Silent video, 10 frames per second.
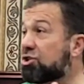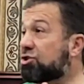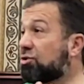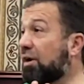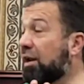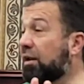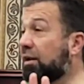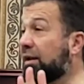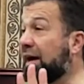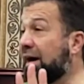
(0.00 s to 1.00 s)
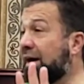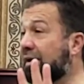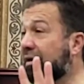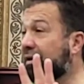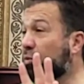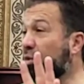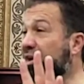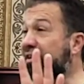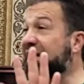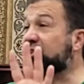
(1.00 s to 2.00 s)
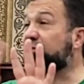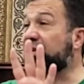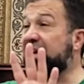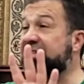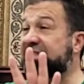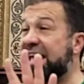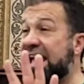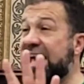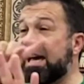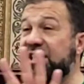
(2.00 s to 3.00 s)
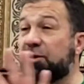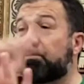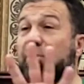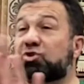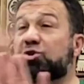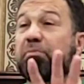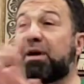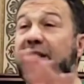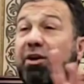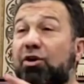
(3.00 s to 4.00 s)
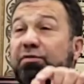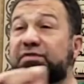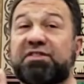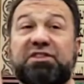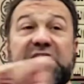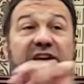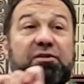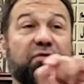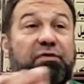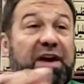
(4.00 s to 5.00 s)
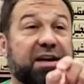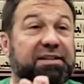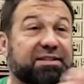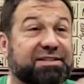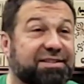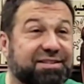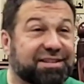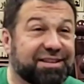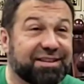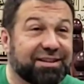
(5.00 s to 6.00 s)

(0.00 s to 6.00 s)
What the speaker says: So Allah will not face any possible of defects